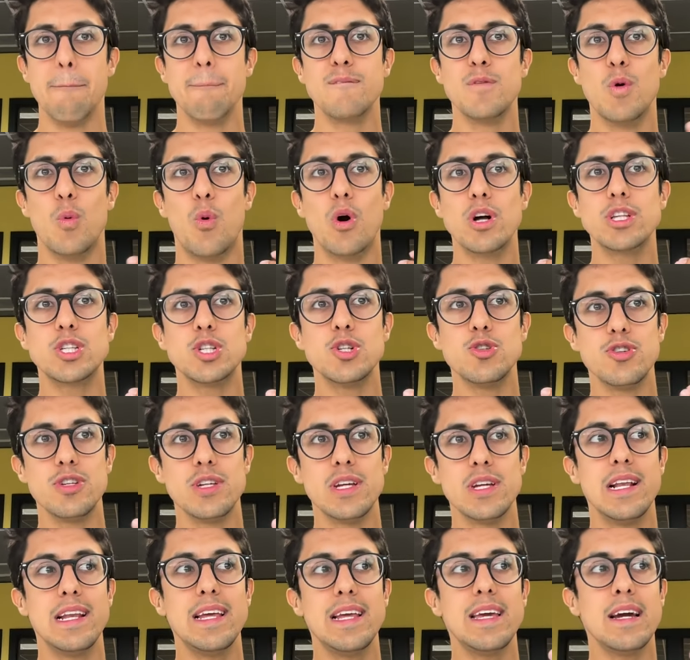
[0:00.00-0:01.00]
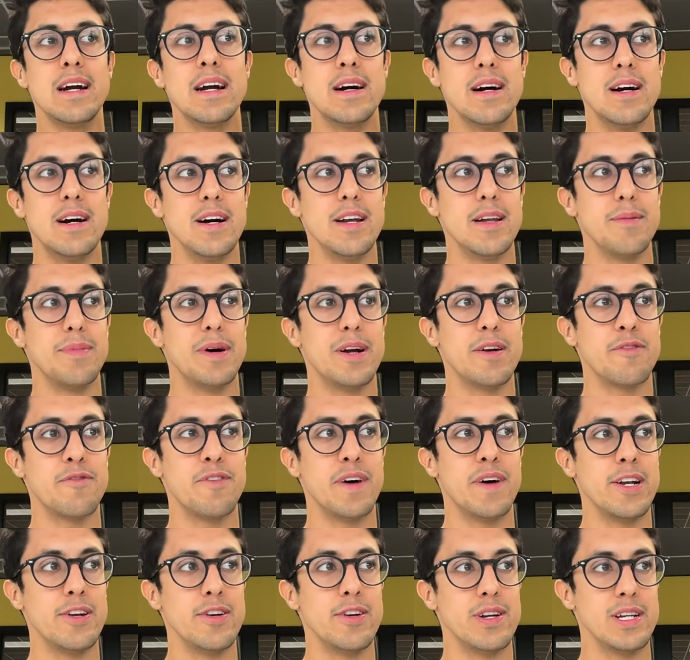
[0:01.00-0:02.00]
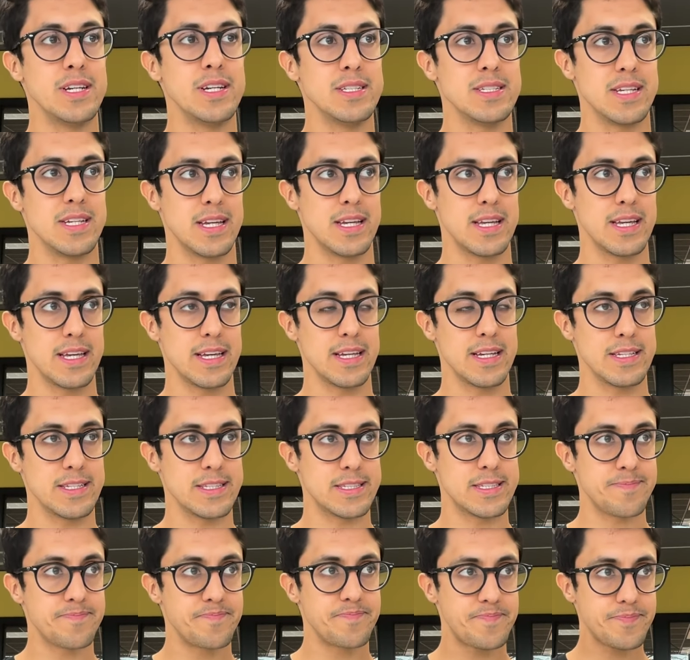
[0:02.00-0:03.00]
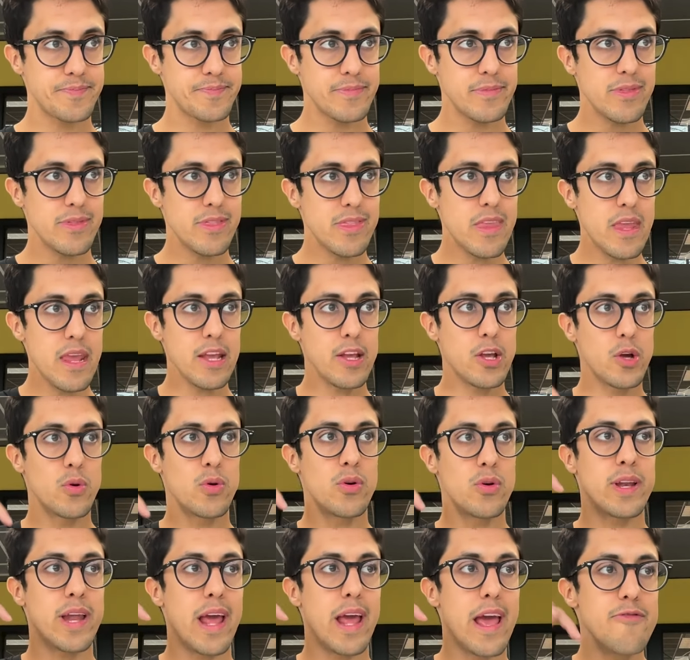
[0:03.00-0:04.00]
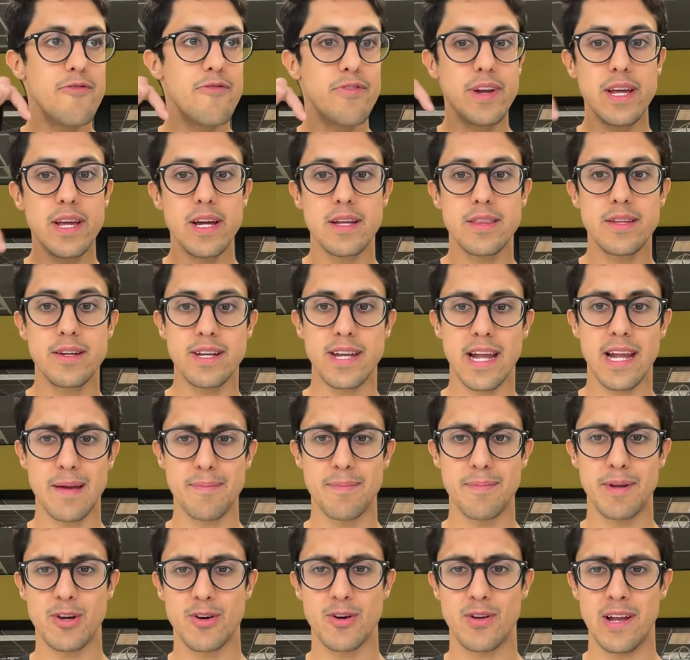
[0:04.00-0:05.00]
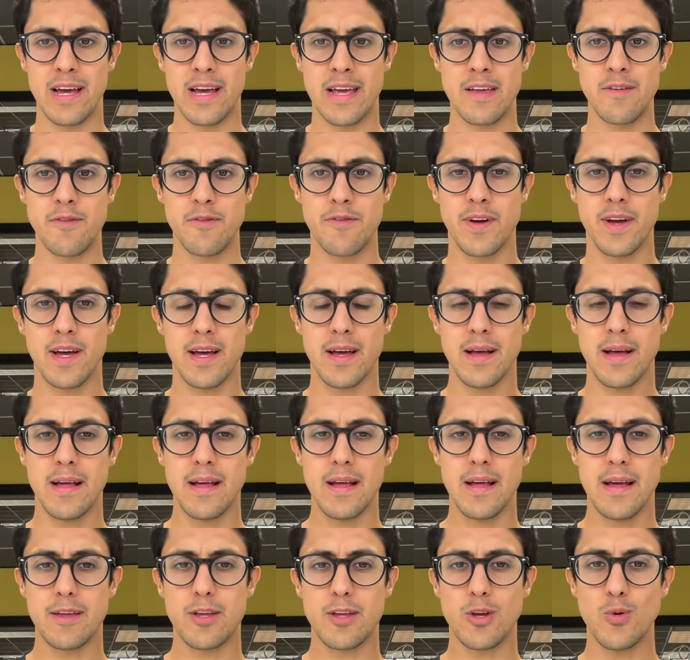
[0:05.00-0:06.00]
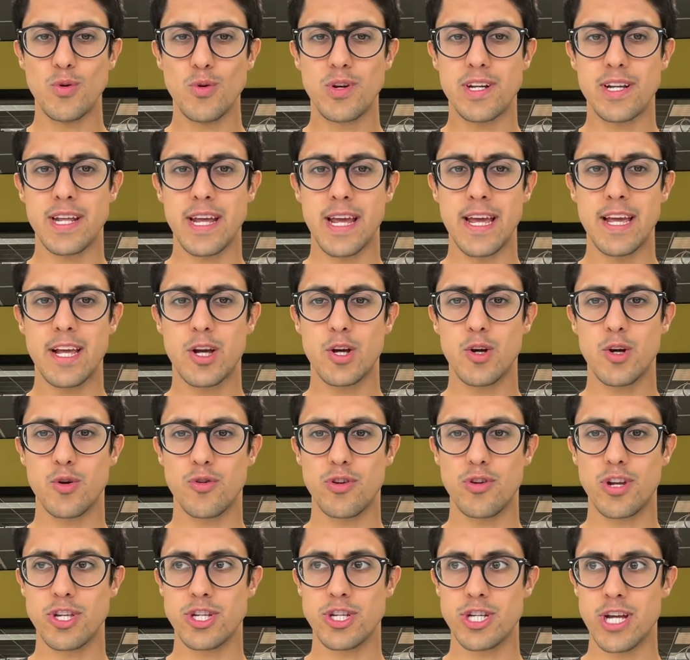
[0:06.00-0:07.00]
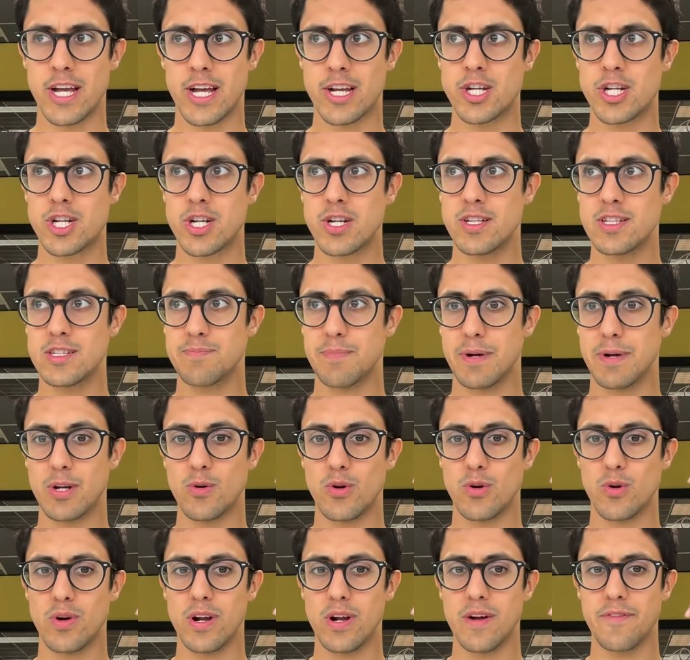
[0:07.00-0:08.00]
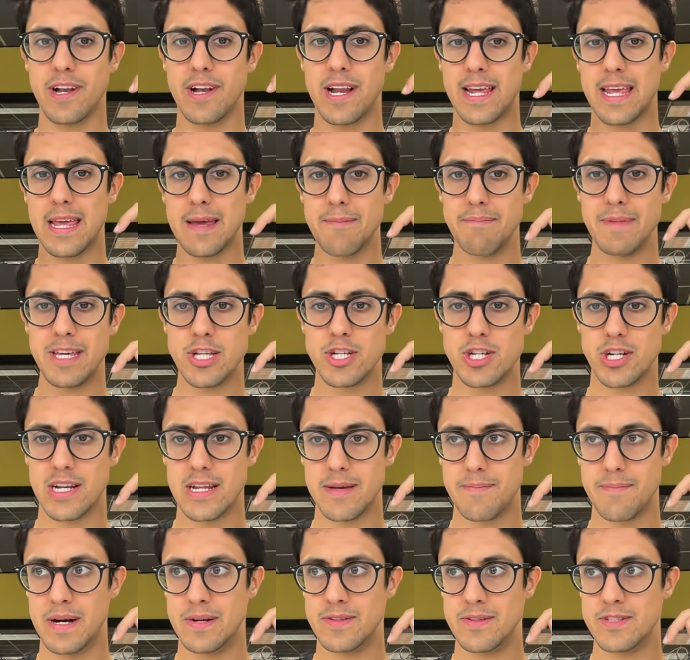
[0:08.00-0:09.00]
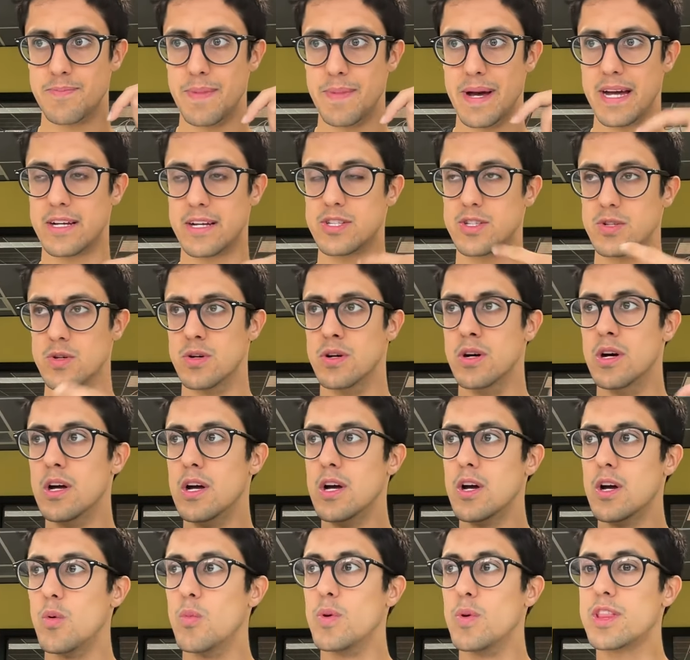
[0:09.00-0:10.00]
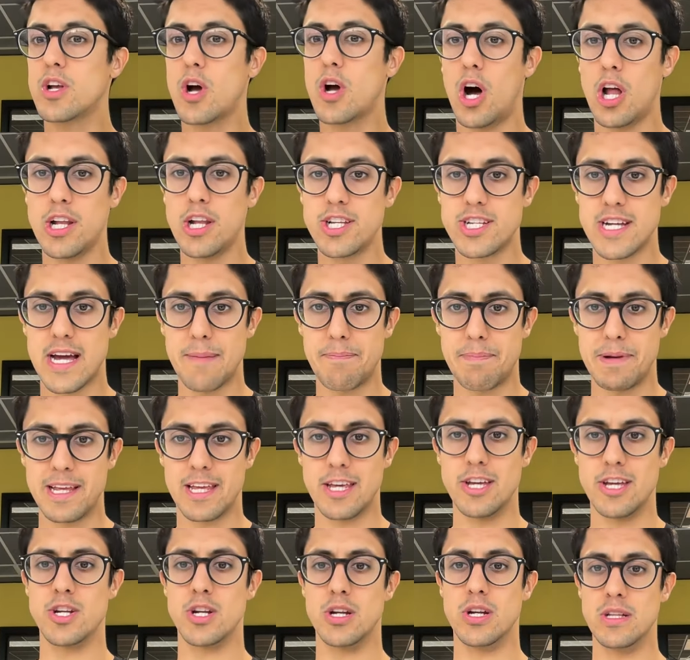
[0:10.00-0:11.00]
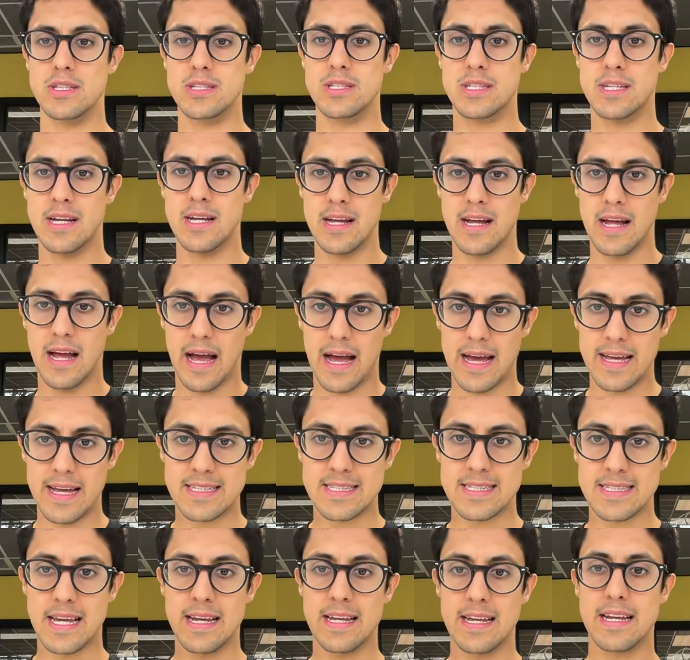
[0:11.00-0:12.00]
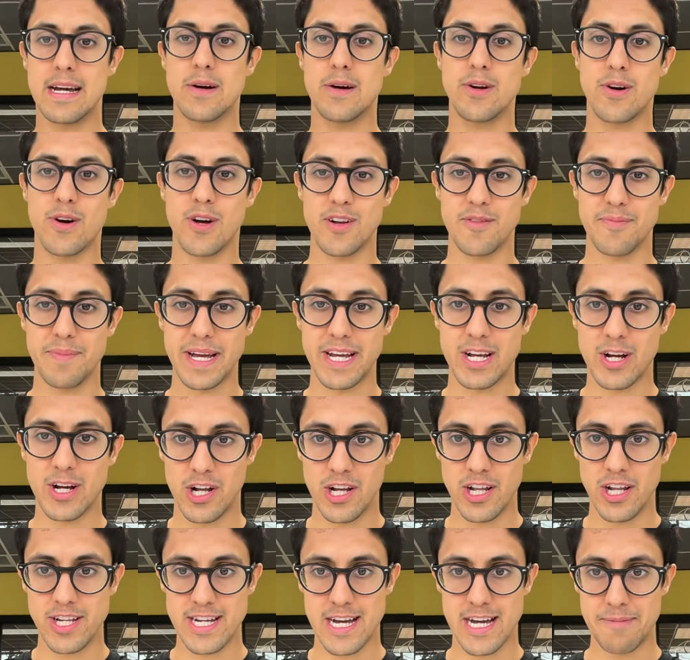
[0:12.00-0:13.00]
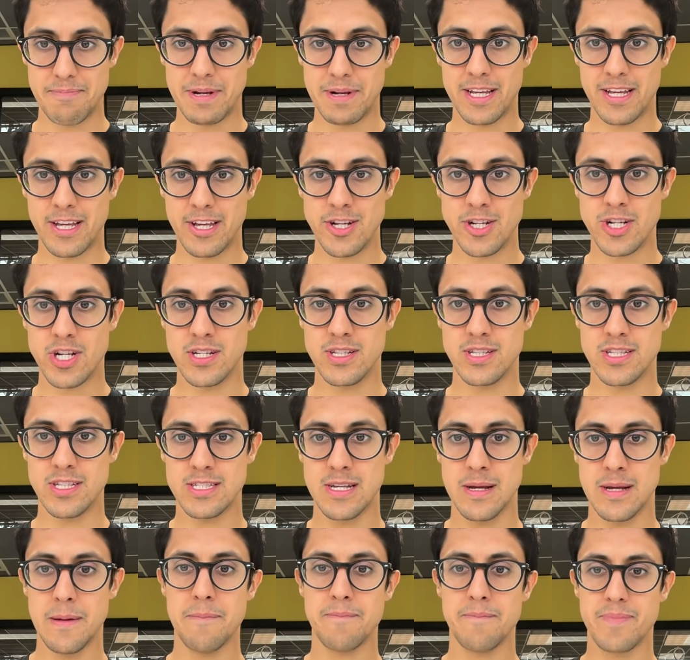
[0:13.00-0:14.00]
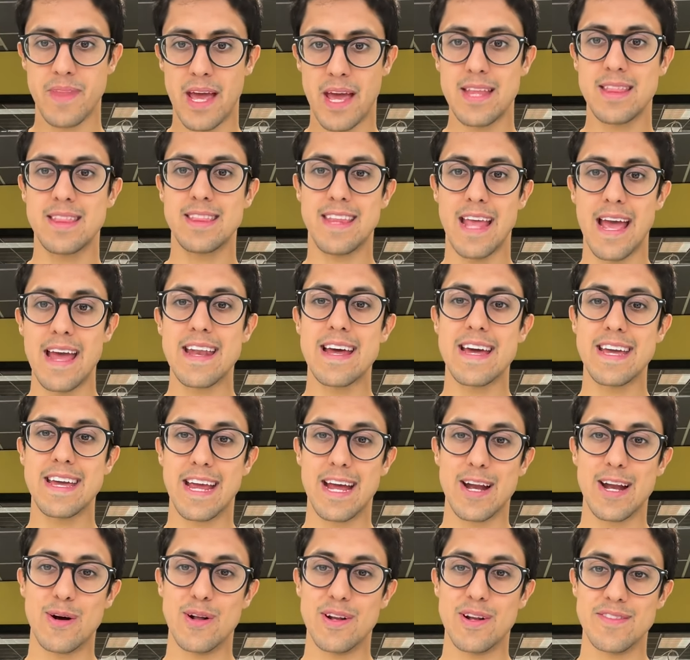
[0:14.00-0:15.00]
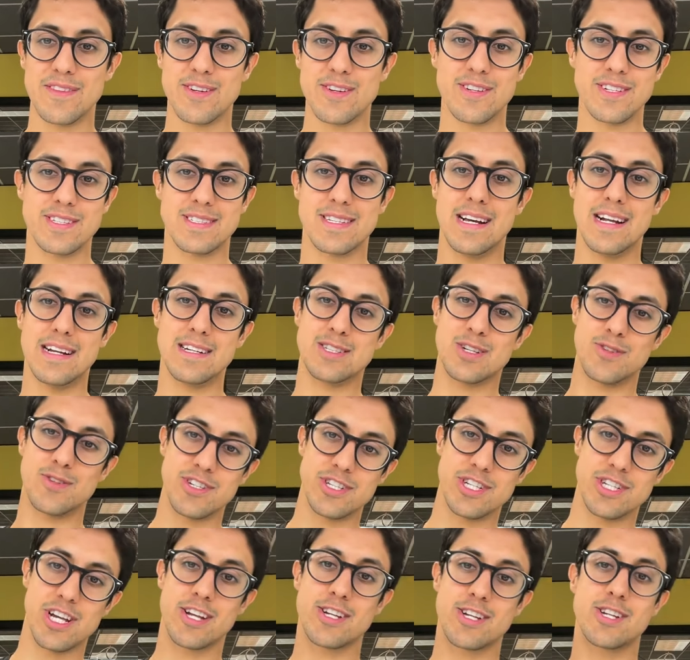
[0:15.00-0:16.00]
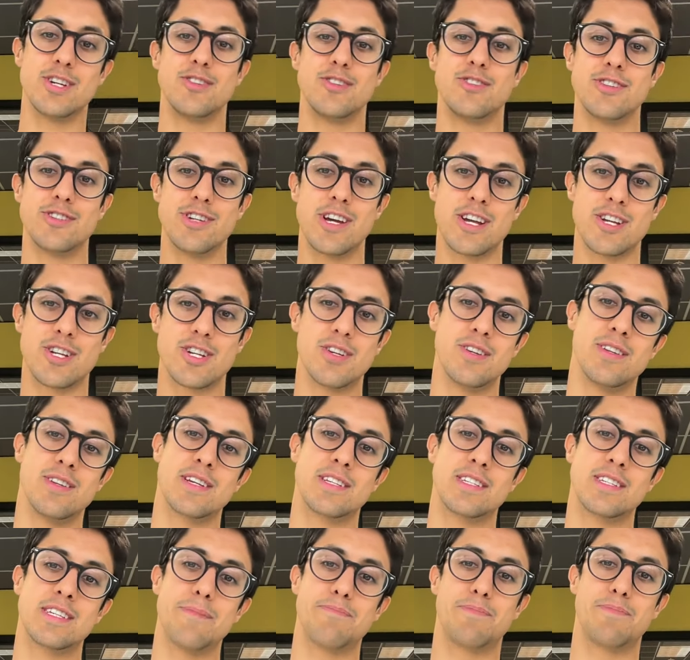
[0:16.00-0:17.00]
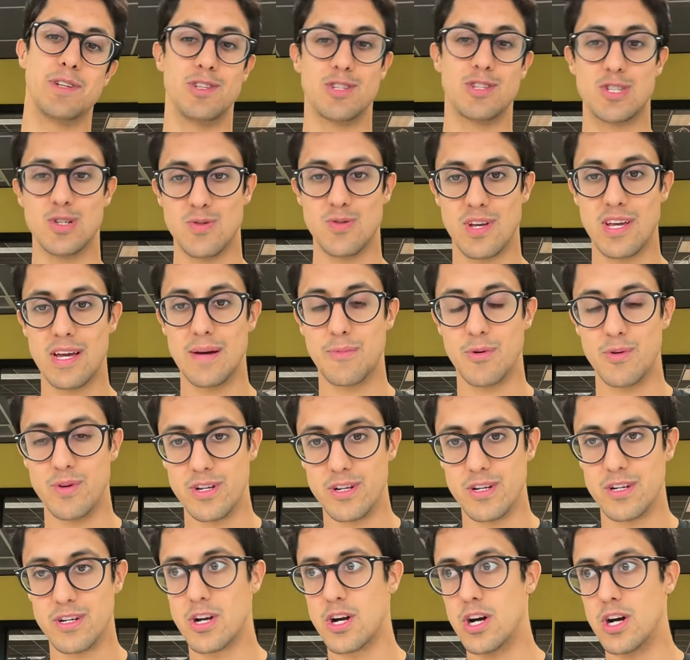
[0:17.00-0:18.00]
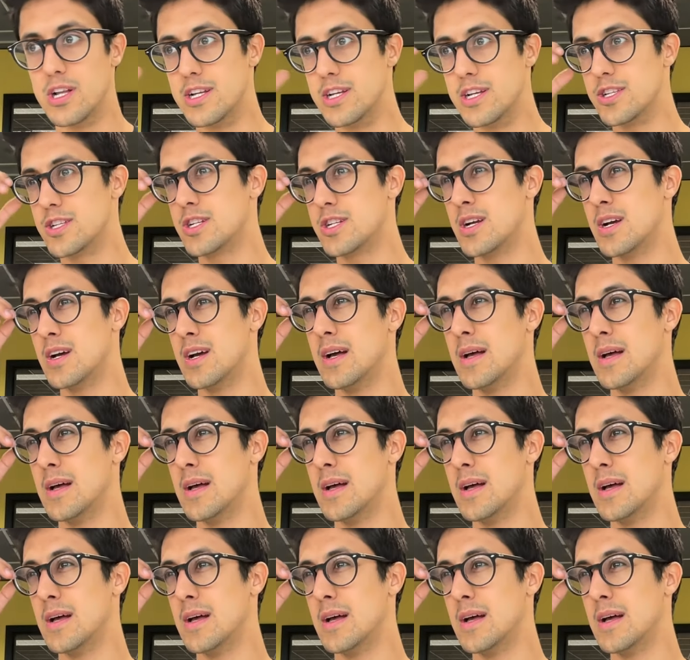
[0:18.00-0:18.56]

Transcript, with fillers: What's really hard about fundraising is, you know, in every other time in your life, you take rejections, but you don't have to like immediately bounce back. So with college applications, I send out all of my college applications and then I get all of the results rejection, rejection, acceptance. Okay, I'm going to college.